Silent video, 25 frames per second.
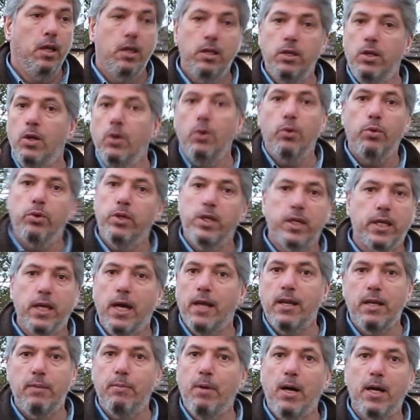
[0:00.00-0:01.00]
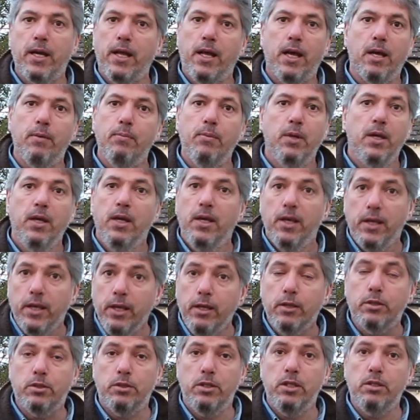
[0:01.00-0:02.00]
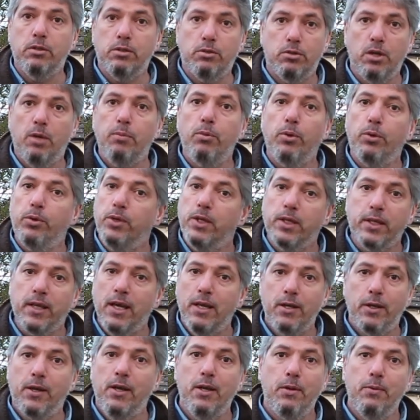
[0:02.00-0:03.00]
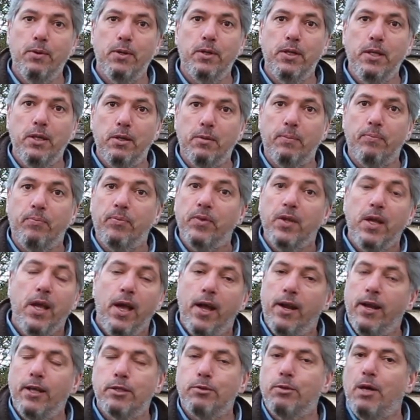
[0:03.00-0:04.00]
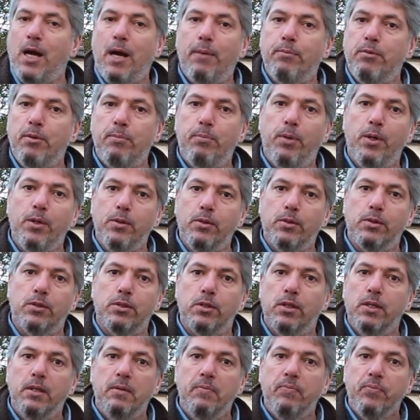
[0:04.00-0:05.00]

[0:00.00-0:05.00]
no, you can't marry him, he's trouble, you can't get anywhere near him. And that's what happened to Burns.